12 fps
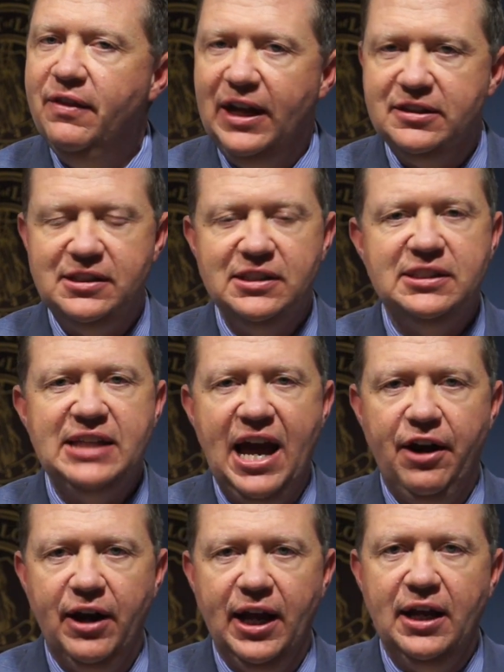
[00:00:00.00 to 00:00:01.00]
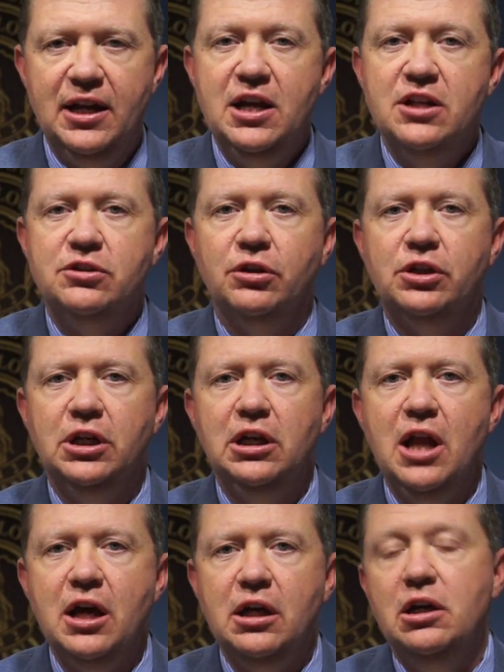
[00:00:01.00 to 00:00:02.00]
That's this Saturday. So good
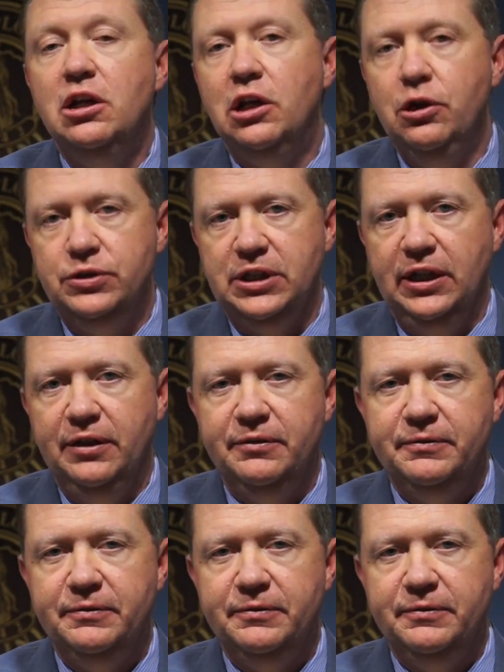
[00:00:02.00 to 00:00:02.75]
luck, Lucy.